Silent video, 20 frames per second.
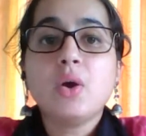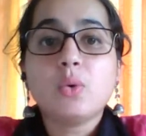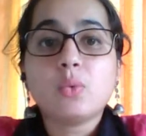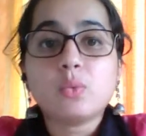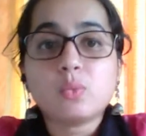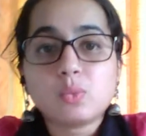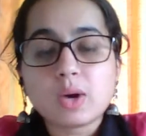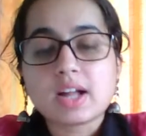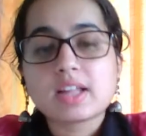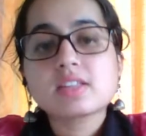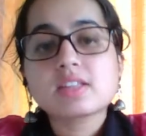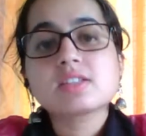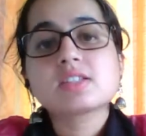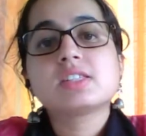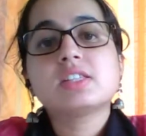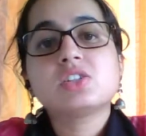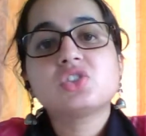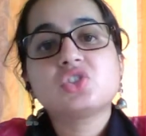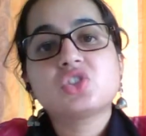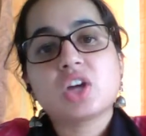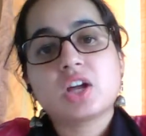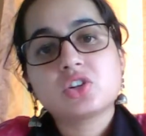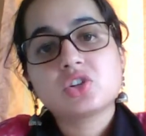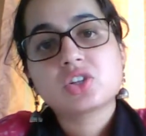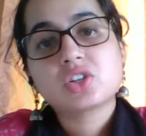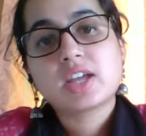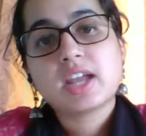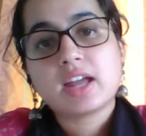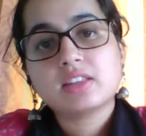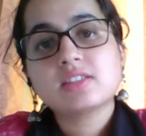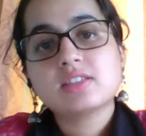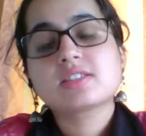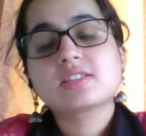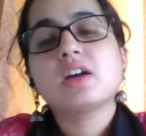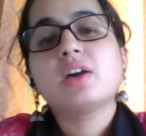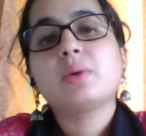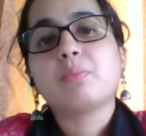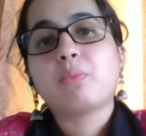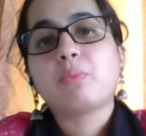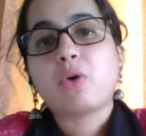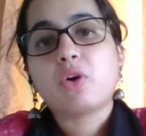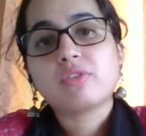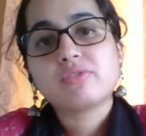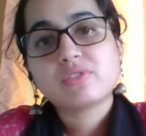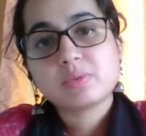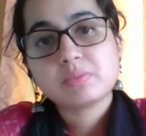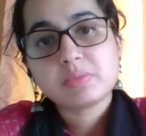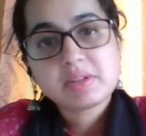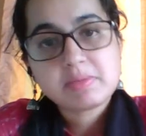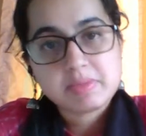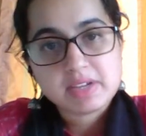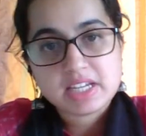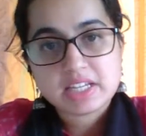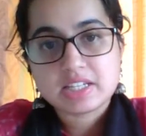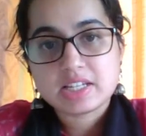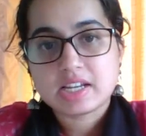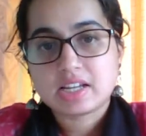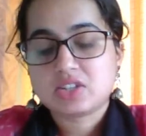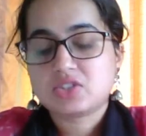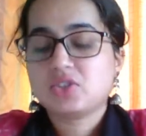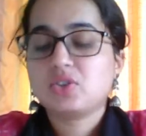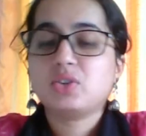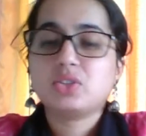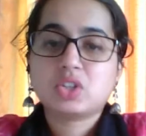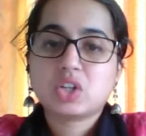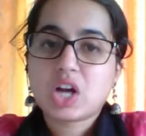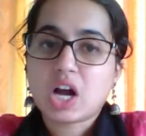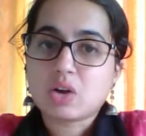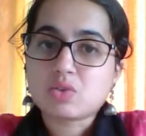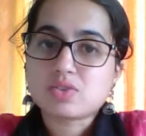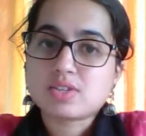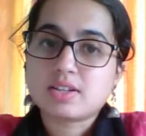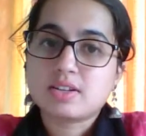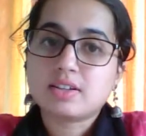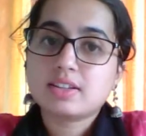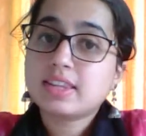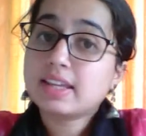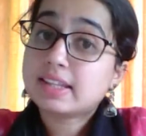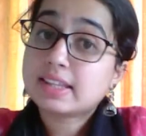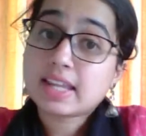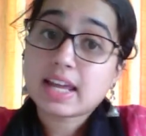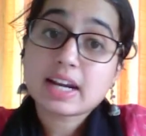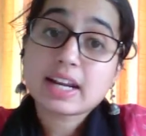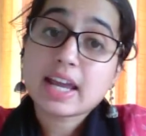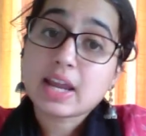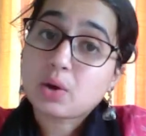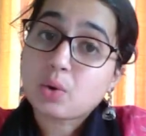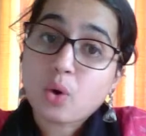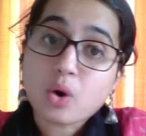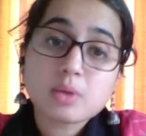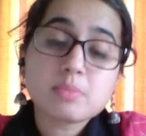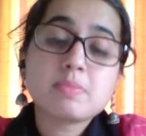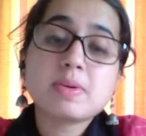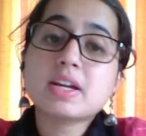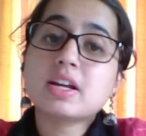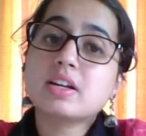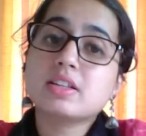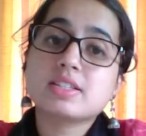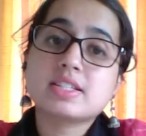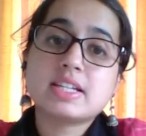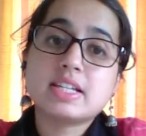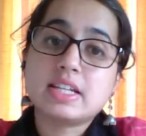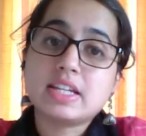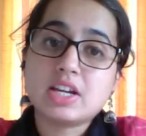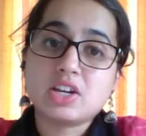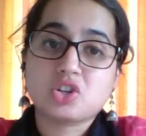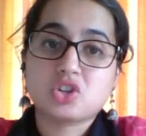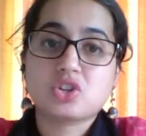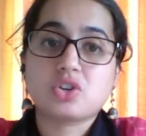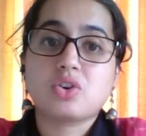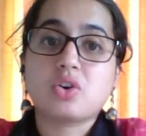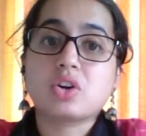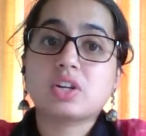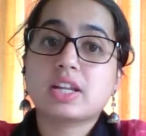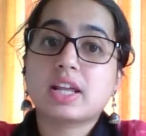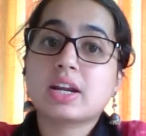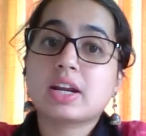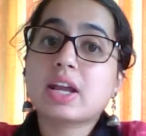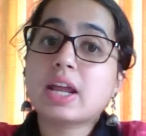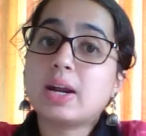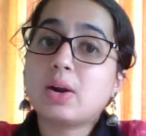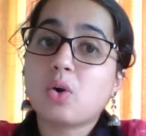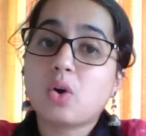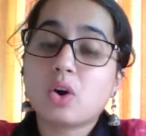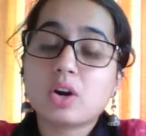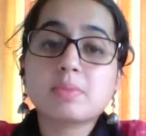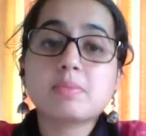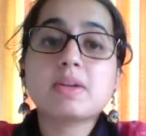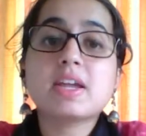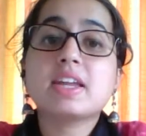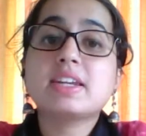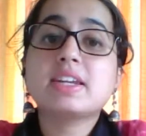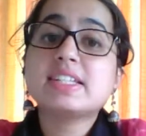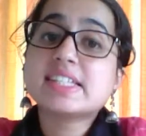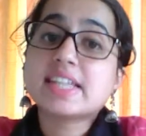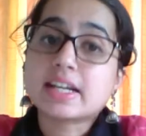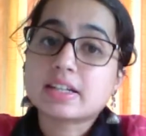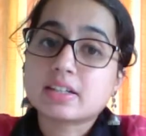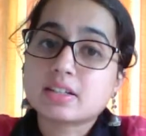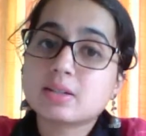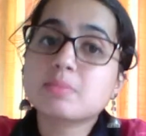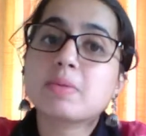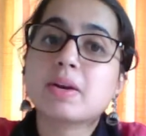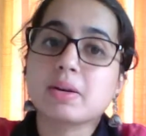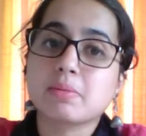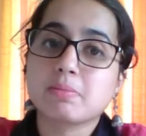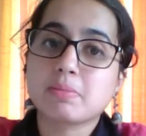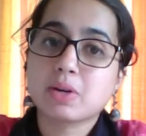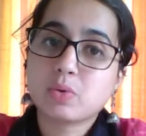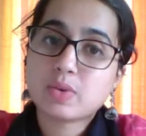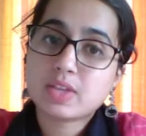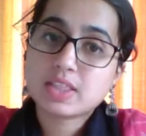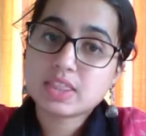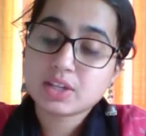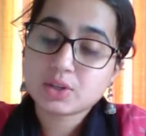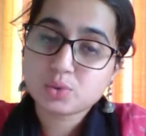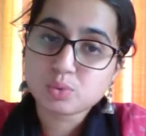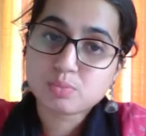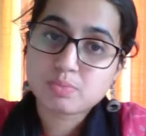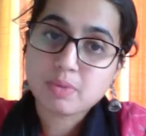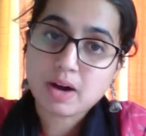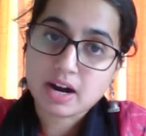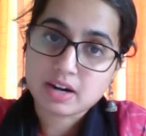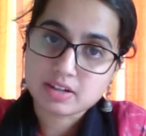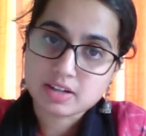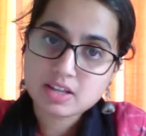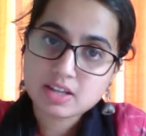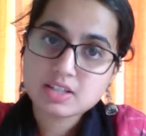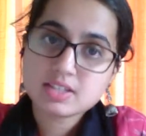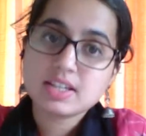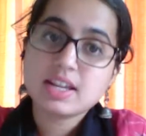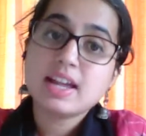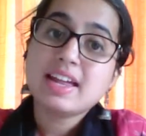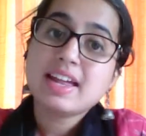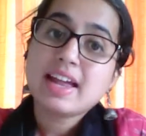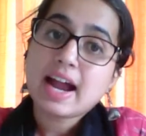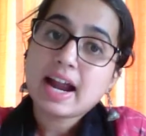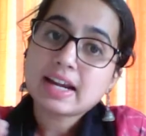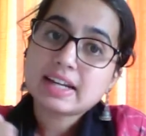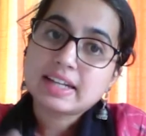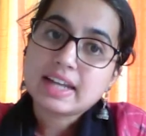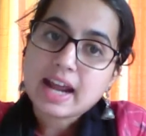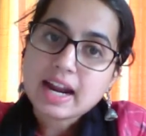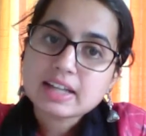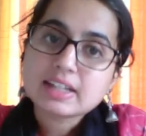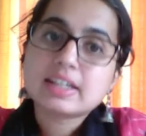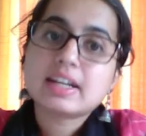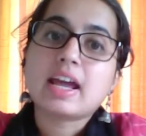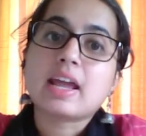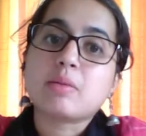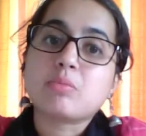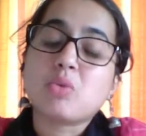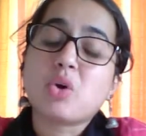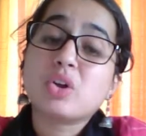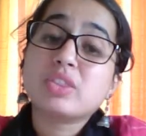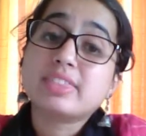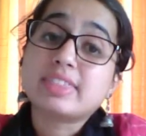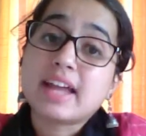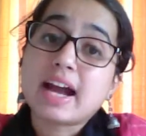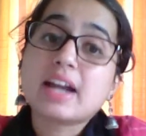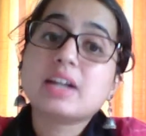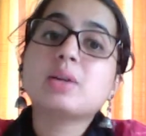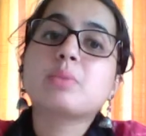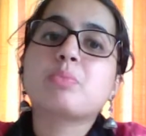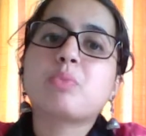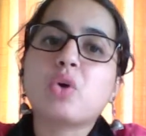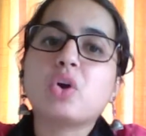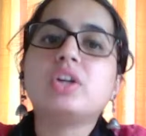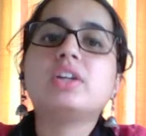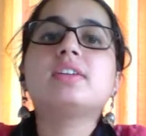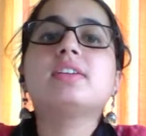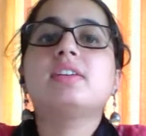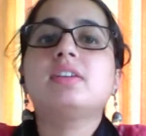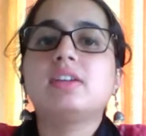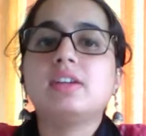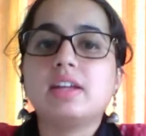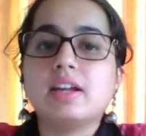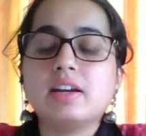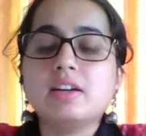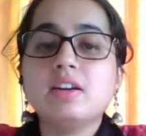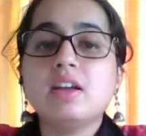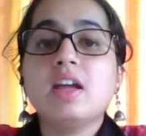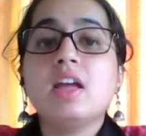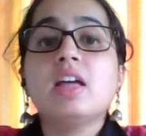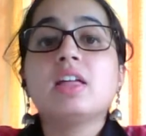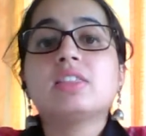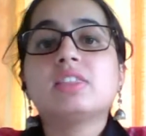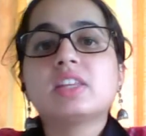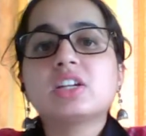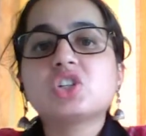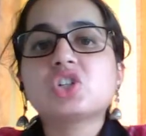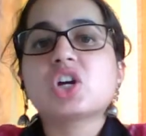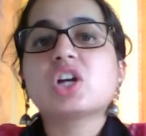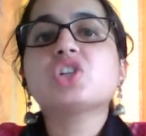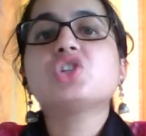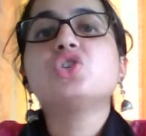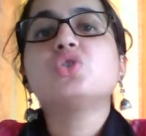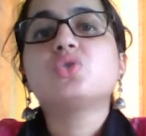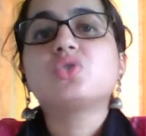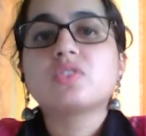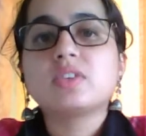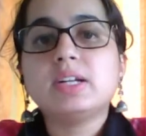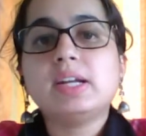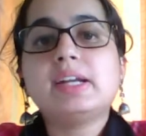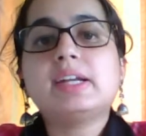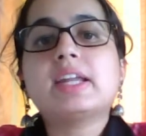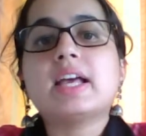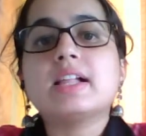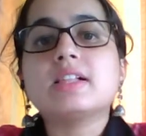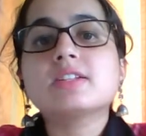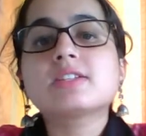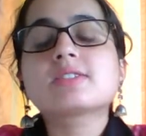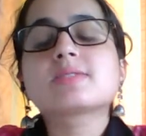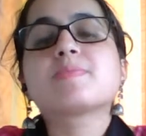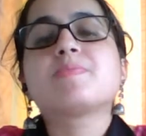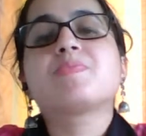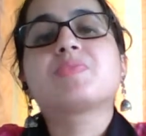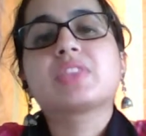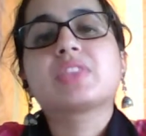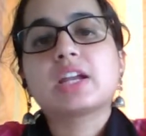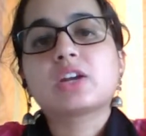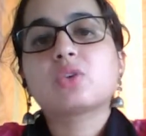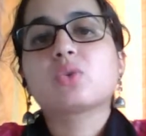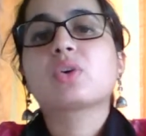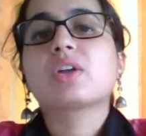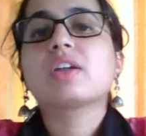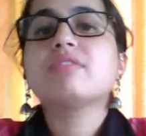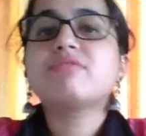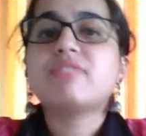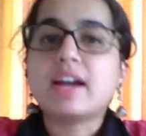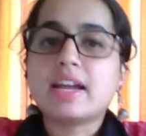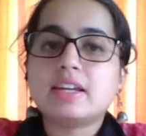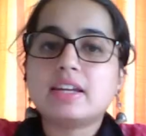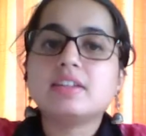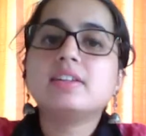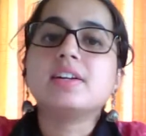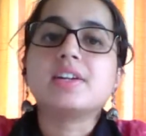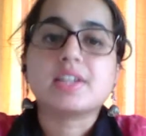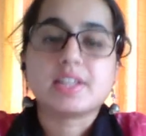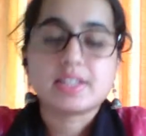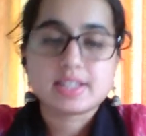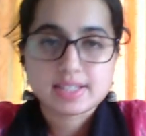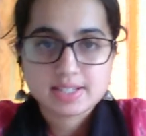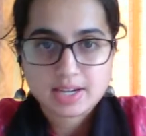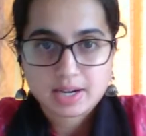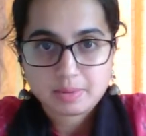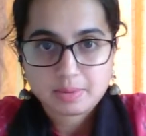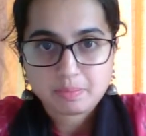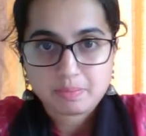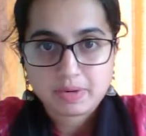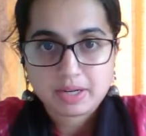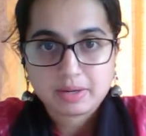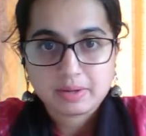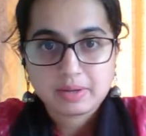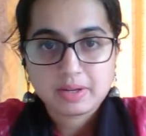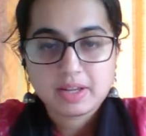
Once the judge gets a report from the mediator or the counselor that there cannot be conciliation or there cannot be any settlement between the two parties, at that time, on that appointed date, the judge usually tells that, okay, file a written statement.